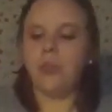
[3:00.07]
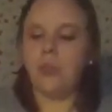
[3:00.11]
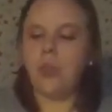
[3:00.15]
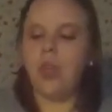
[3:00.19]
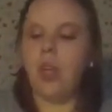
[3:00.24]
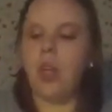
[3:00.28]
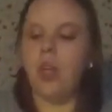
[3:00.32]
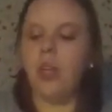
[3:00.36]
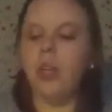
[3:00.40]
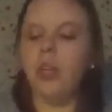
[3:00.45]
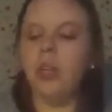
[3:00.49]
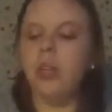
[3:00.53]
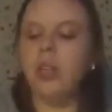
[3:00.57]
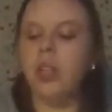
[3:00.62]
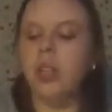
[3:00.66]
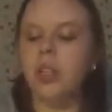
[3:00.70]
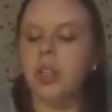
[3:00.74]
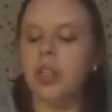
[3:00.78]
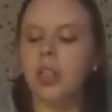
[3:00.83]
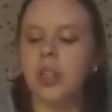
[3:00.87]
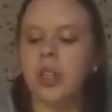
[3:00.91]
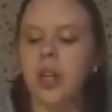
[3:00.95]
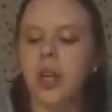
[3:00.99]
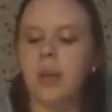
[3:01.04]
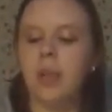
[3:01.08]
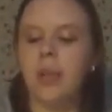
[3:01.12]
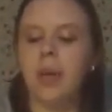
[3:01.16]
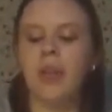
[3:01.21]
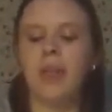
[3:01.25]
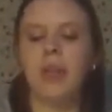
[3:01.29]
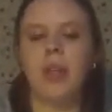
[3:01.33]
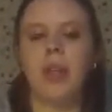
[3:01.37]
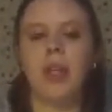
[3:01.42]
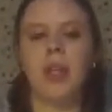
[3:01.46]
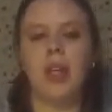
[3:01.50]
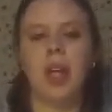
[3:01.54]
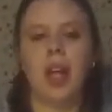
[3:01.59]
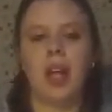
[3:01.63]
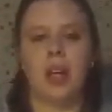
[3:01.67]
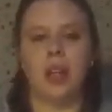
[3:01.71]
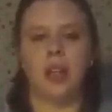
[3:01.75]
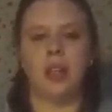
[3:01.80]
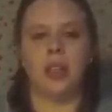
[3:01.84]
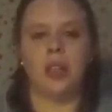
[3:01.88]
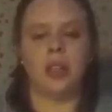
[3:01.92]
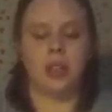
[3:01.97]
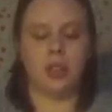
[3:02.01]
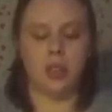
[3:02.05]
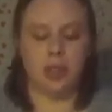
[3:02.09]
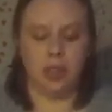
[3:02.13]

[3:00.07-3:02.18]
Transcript: Those are just going to be for the letters.